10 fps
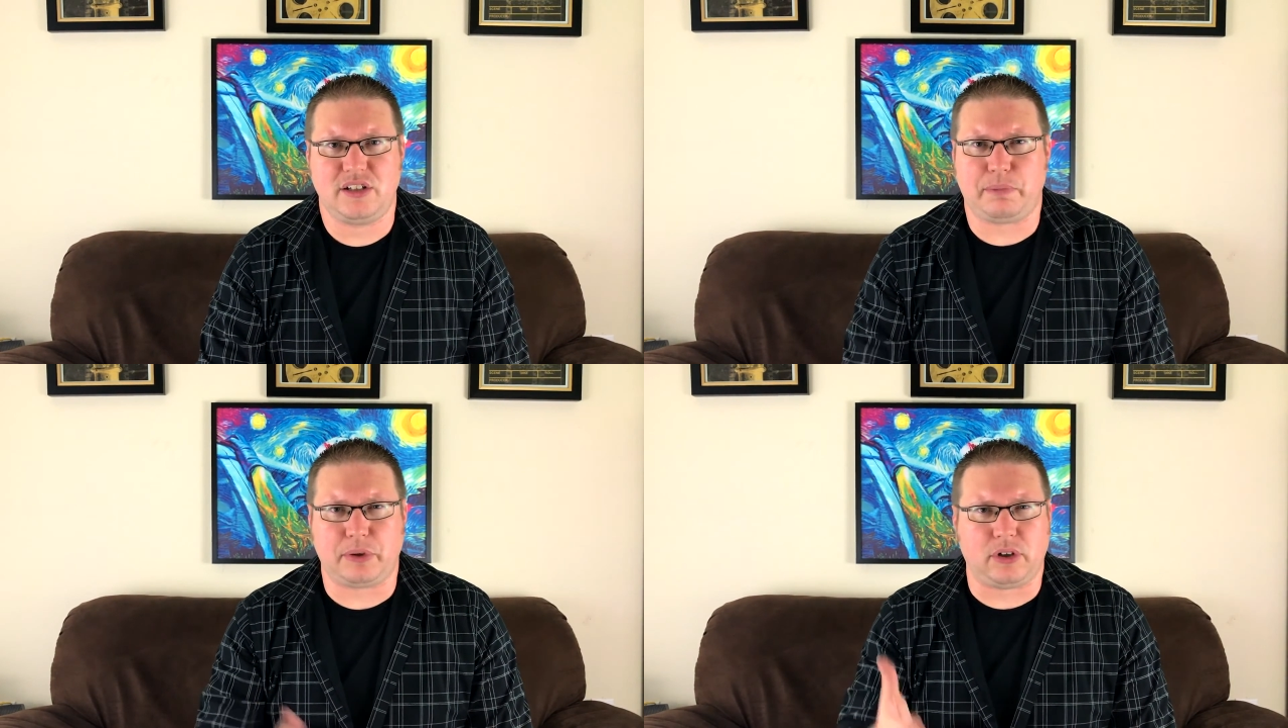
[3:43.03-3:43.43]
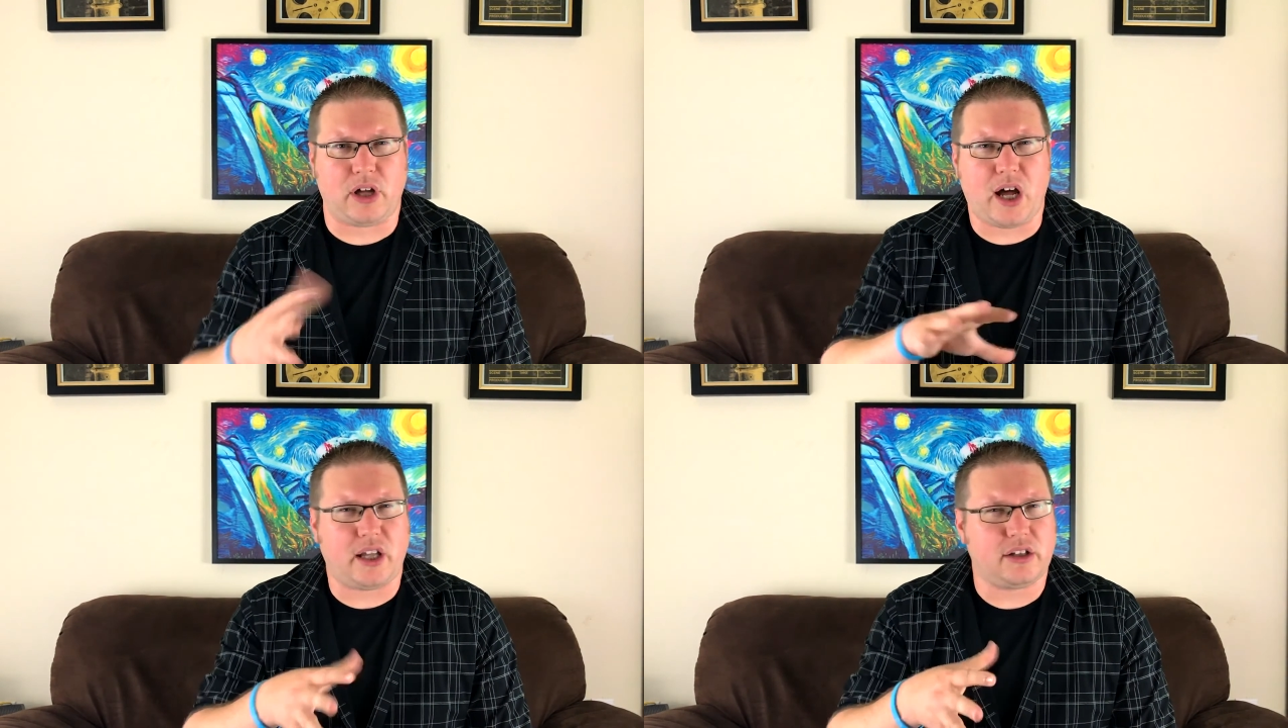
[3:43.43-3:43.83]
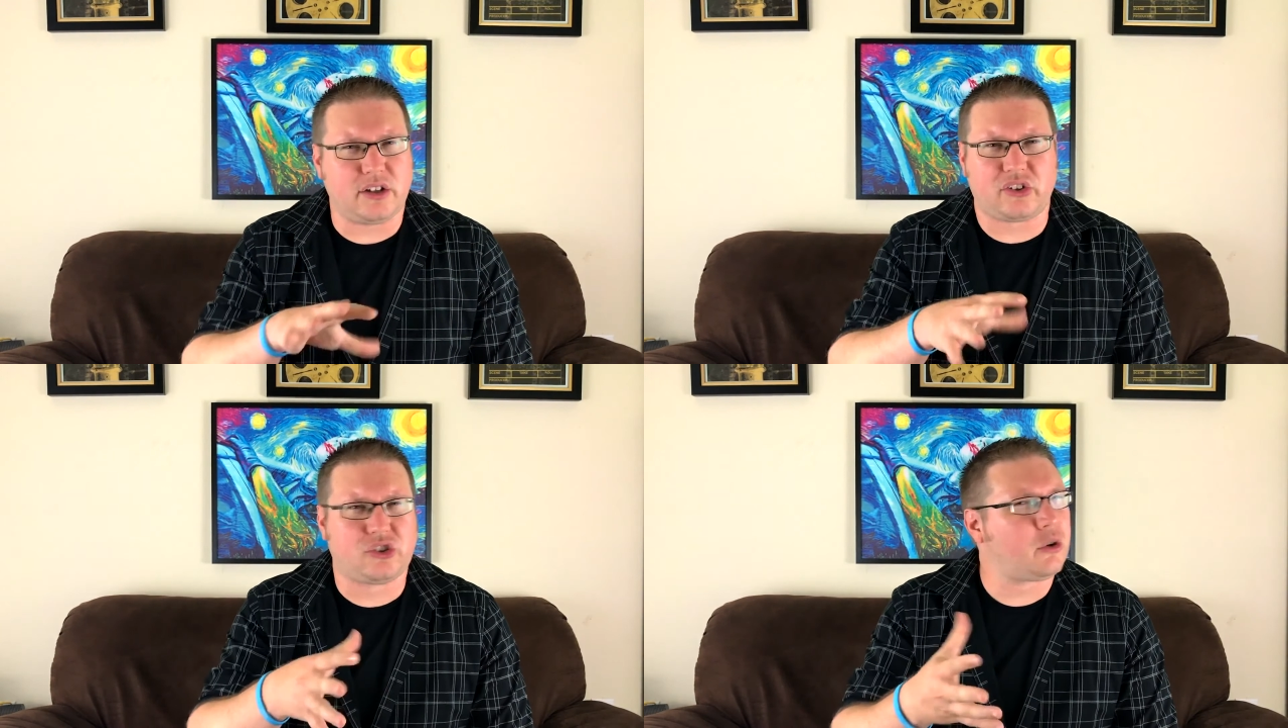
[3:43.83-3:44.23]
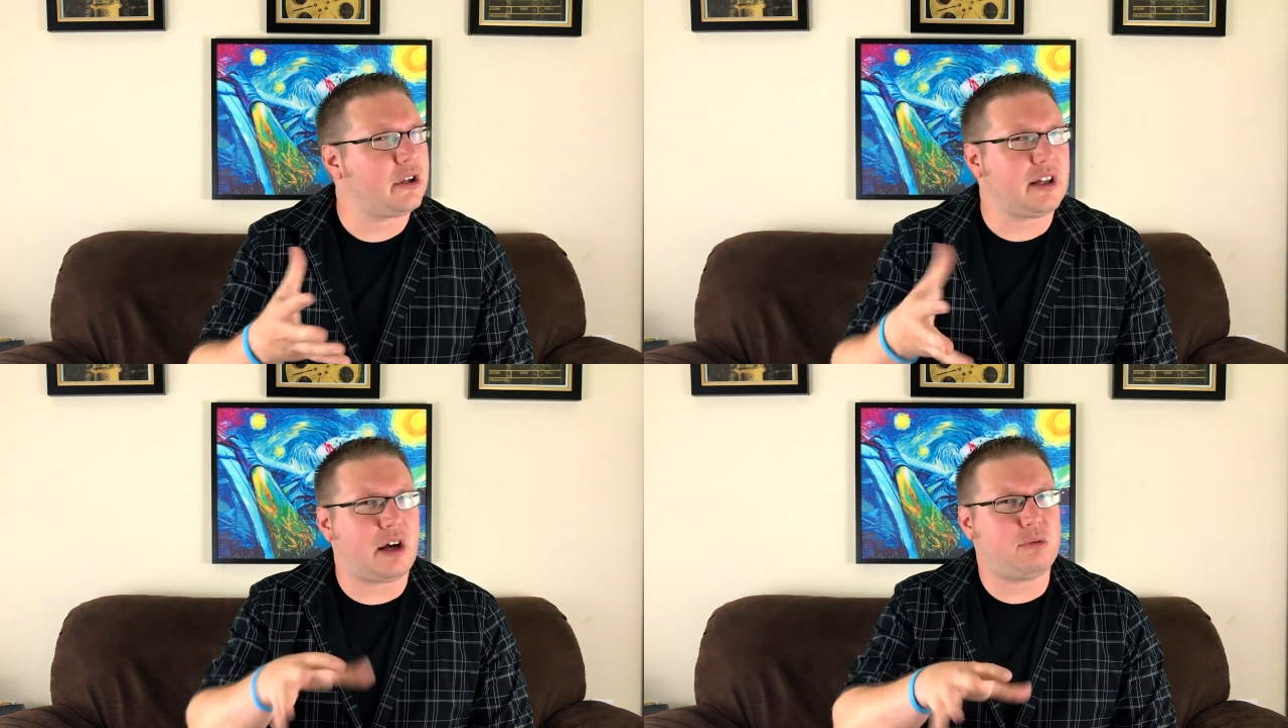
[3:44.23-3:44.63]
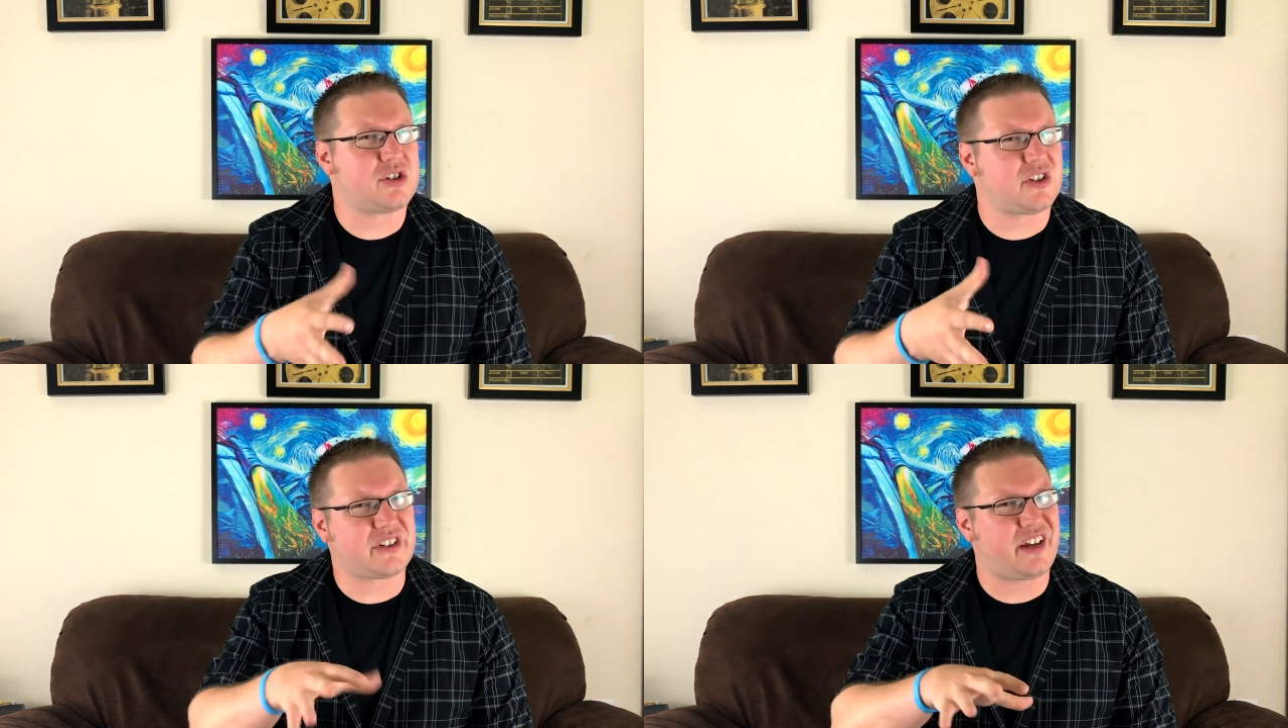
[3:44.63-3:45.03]
plot, the storyline was
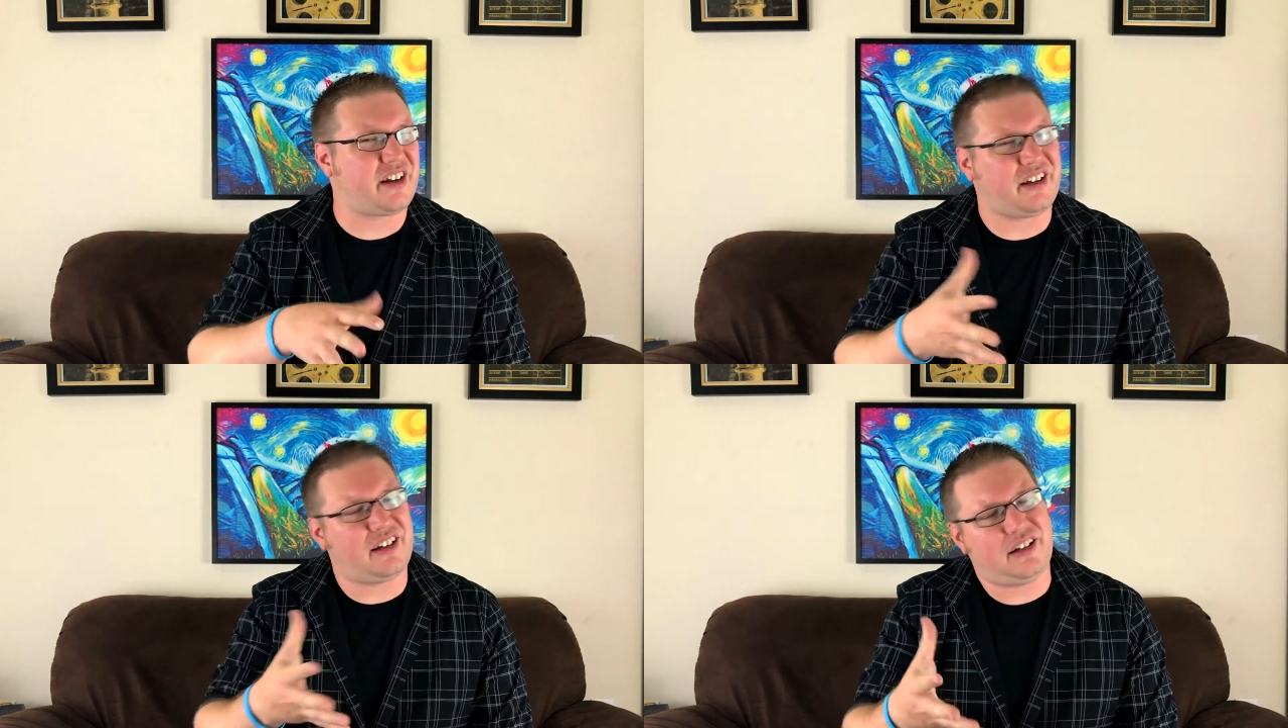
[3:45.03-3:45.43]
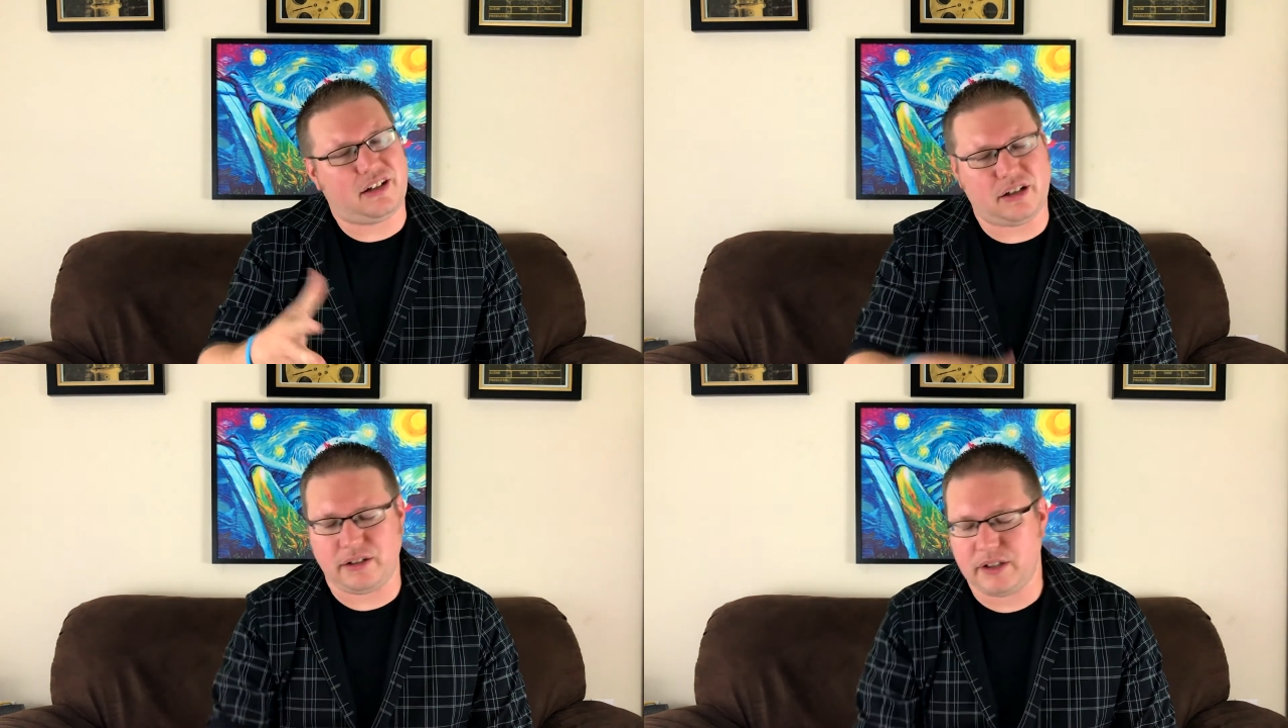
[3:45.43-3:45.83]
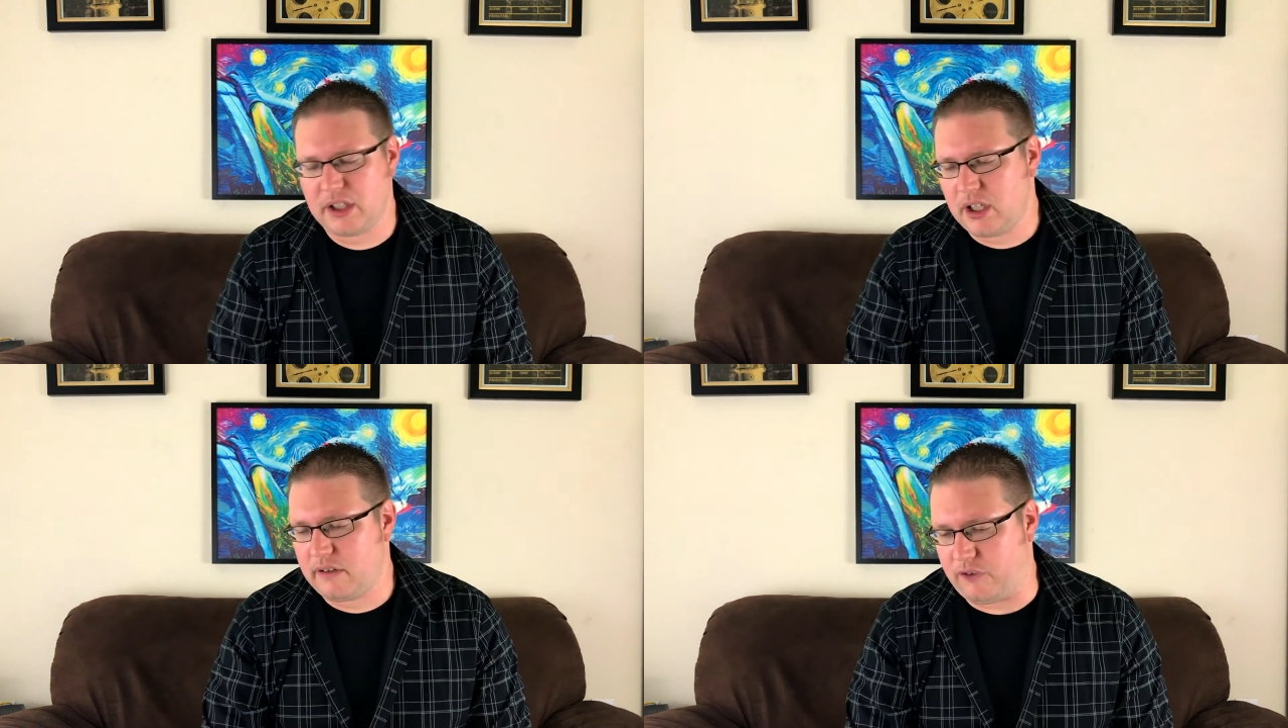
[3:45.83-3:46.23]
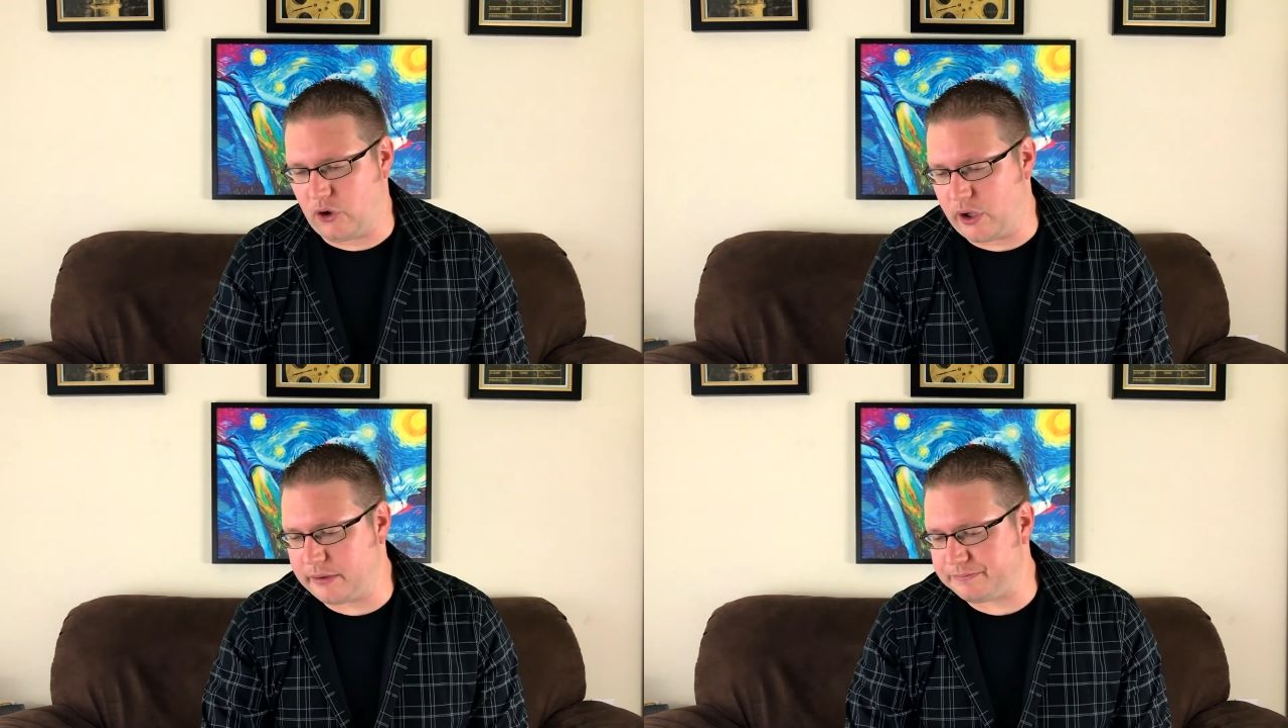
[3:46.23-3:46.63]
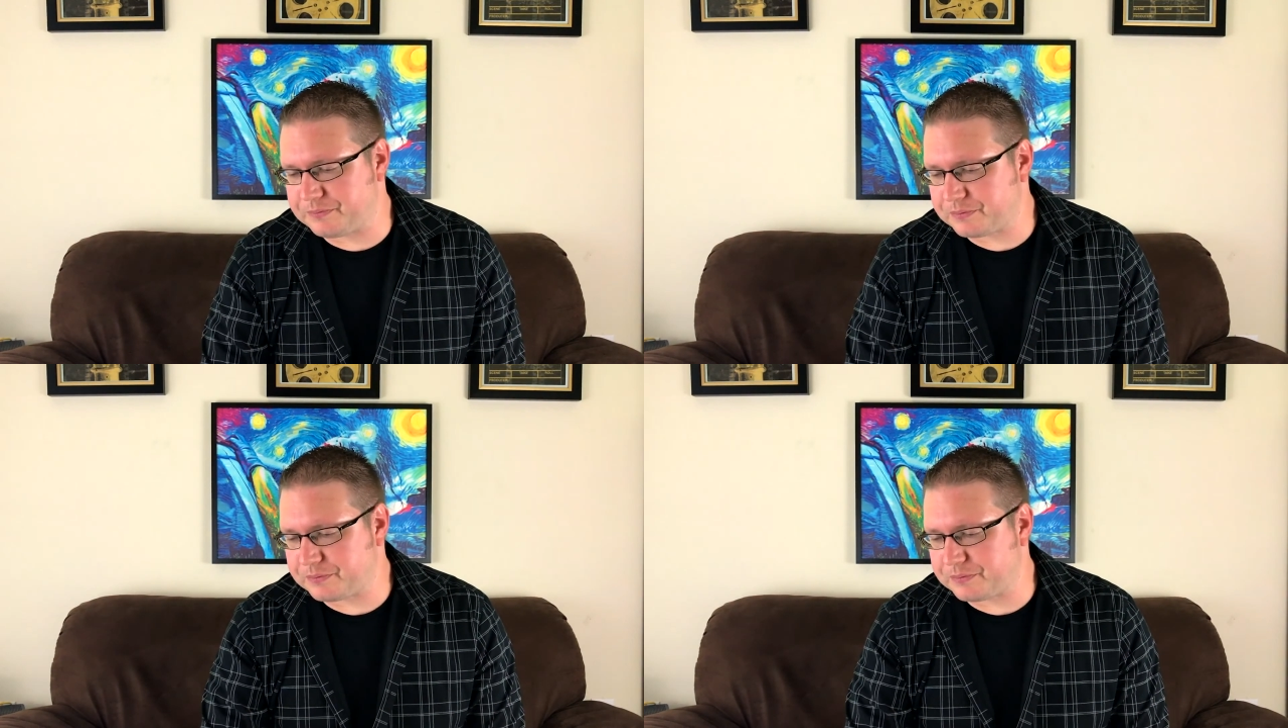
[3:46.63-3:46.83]
just kind of for it.